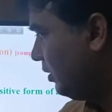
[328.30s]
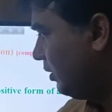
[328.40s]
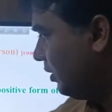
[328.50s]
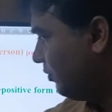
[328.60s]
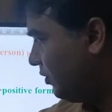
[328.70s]

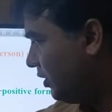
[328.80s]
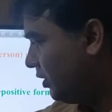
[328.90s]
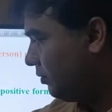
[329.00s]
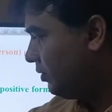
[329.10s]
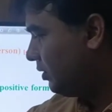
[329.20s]
then
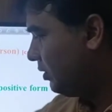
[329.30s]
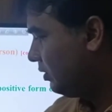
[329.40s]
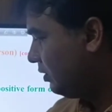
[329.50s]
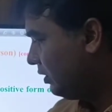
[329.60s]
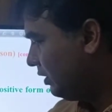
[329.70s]
verb
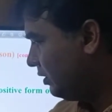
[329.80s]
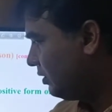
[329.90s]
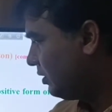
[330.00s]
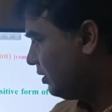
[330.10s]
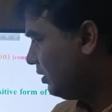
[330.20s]

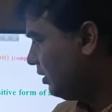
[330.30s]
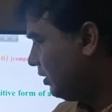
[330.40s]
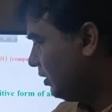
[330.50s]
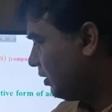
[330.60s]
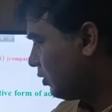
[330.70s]
is,
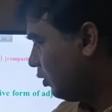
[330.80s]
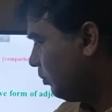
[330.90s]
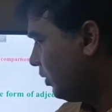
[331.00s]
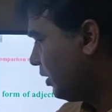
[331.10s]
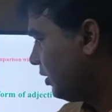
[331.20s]
then
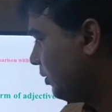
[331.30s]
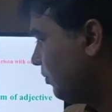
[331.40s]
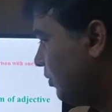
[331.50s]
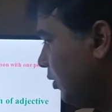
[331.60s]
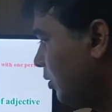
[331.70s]
comparative
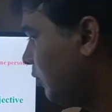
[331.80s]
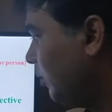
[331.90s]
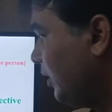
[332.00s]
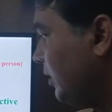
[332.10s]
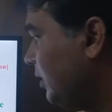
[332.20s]
form of
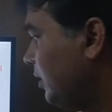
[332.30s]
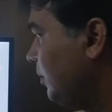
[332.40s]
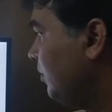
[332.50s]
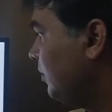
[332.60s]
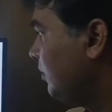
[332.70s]

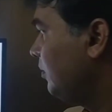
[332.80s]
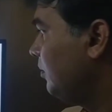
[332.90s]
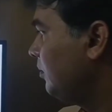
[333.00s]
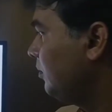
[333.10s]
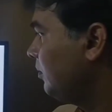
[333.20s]
adjective
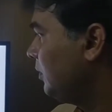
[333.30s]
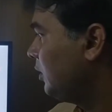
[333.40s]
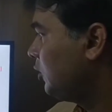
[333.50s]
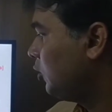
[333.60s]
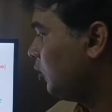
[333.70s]

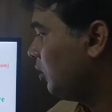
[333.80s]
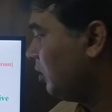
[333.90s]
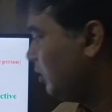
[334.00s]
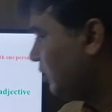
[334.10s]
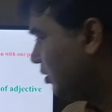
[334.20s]

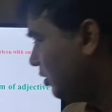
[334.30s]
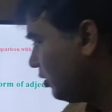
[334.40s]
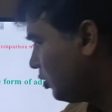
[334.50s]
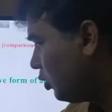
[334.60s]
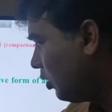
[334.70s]
tall,
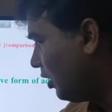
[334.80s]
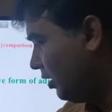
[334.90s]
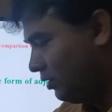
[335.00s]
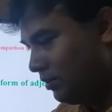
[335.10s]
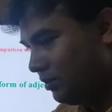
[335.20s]
taller,